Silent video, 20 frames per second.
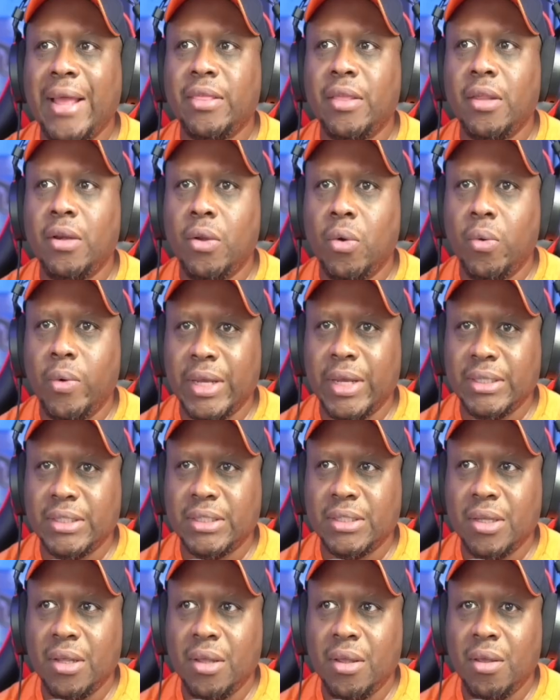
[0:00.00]
the
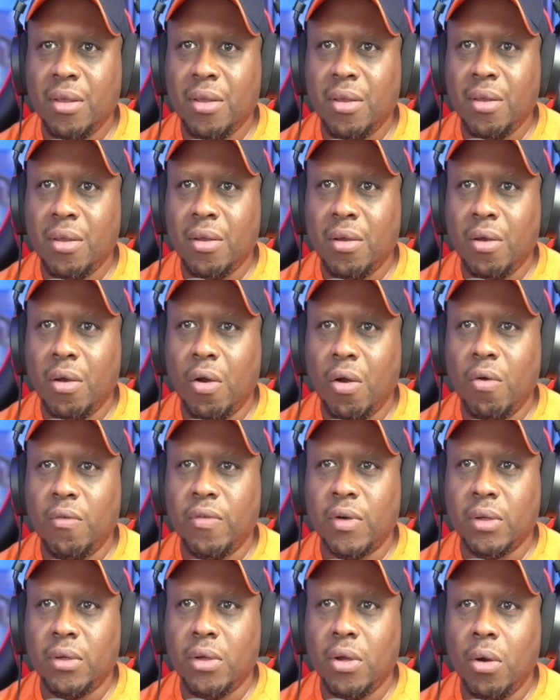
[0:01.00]
noise
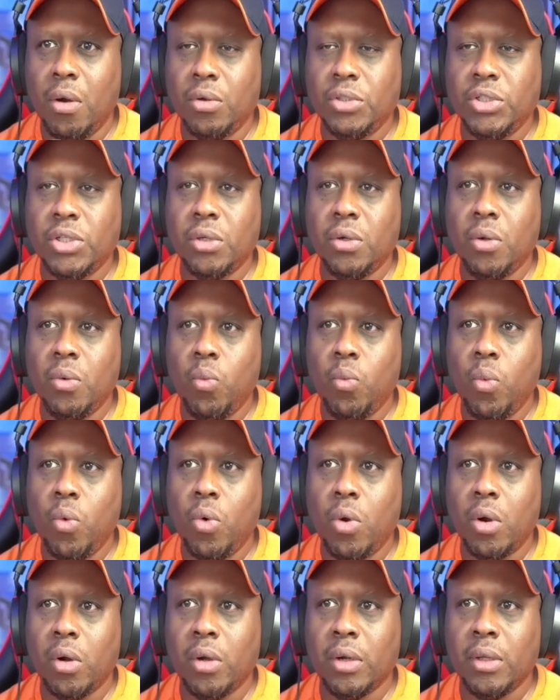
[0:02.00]
over culture
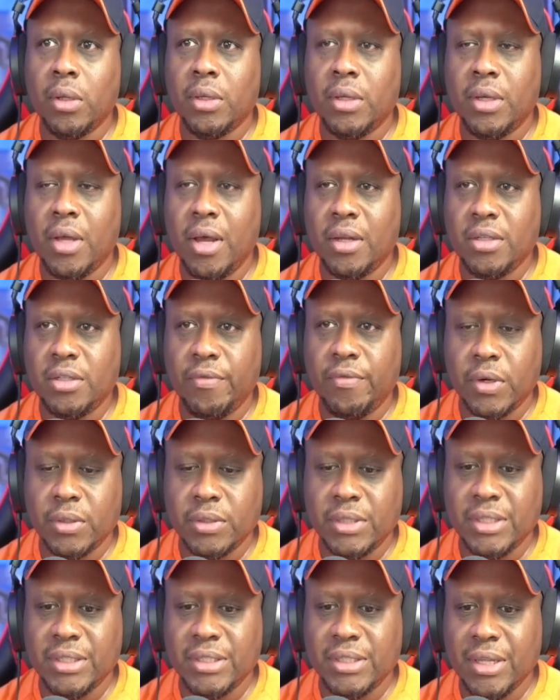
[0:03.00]
war
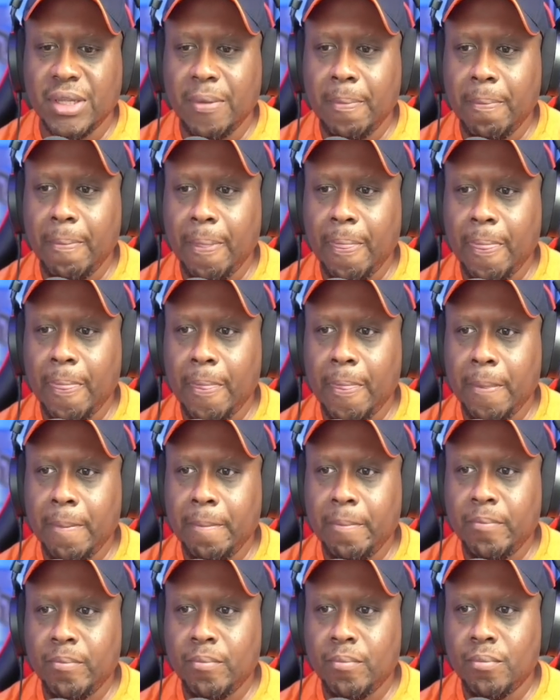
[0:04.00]
controversies.
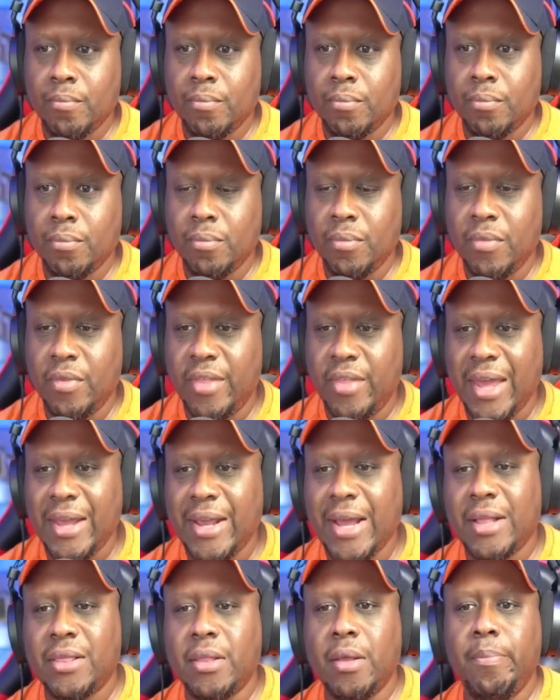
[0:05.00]
They
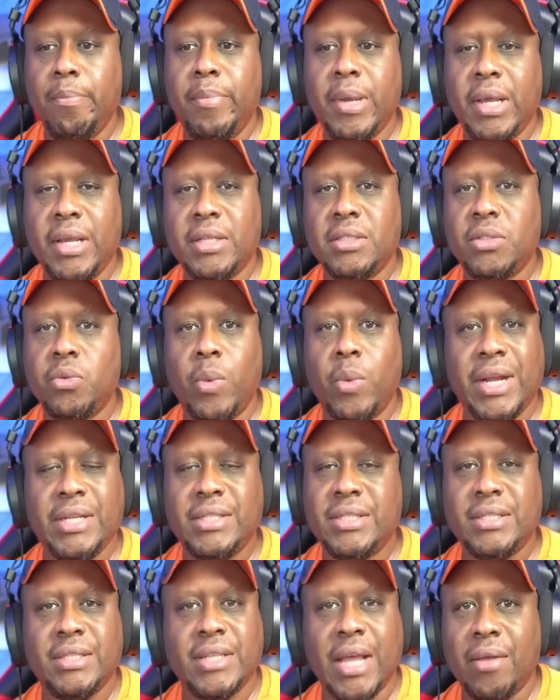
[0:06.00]
got the biggest
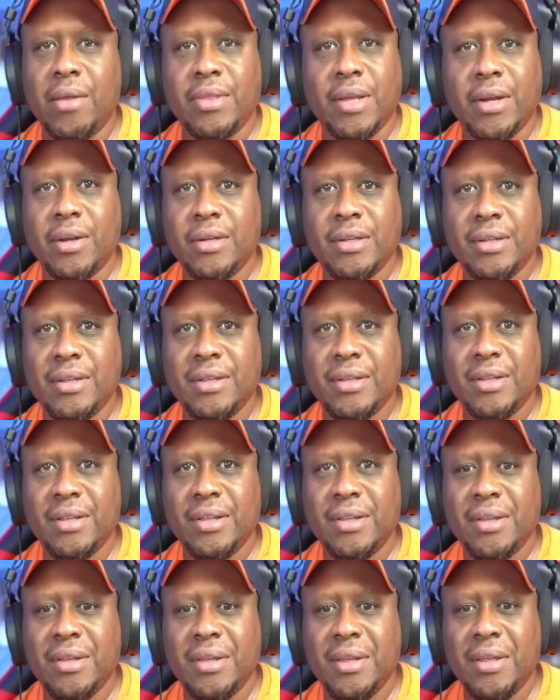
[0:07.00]
races out there.
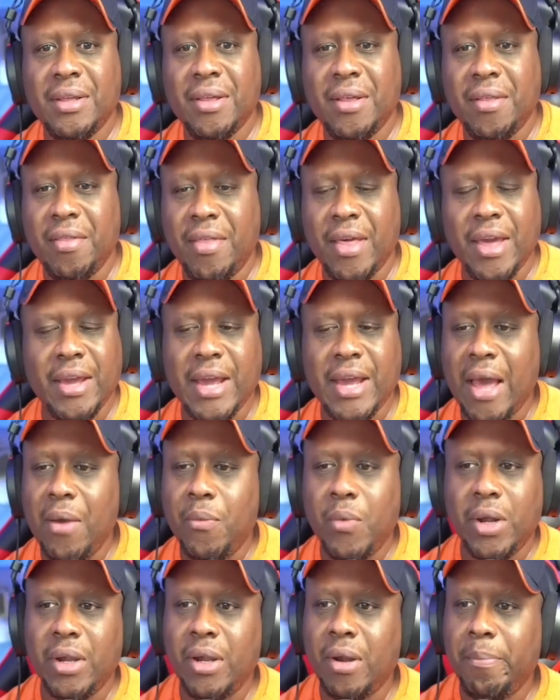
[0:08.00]
They got
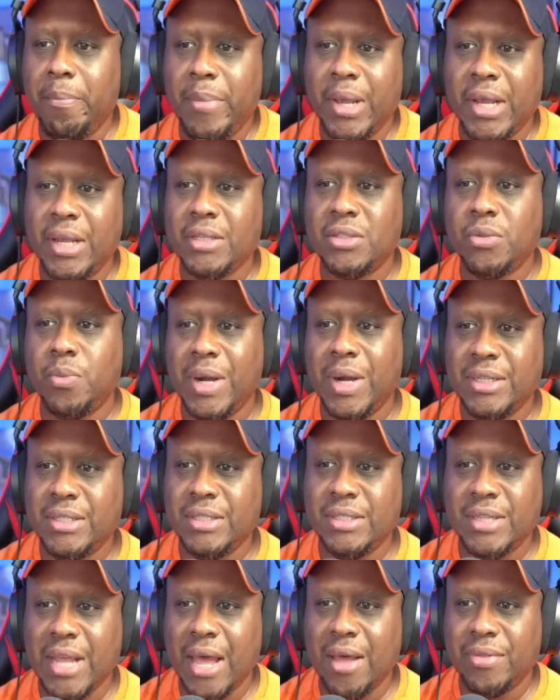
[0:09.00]
one of the biggest
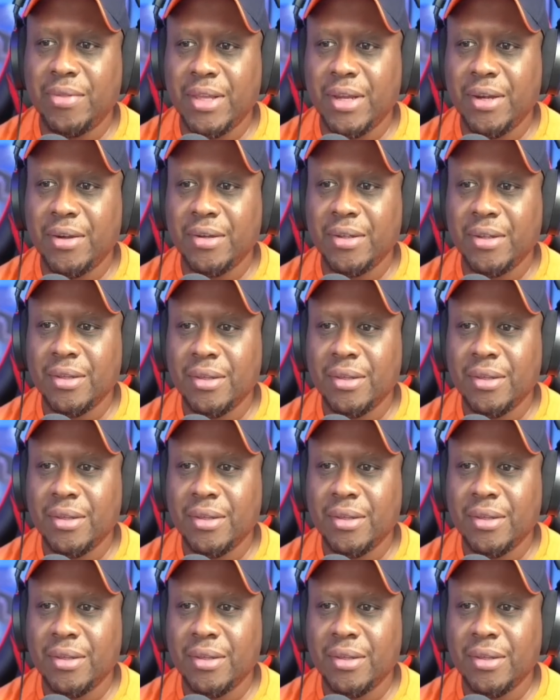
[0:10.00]
races out there,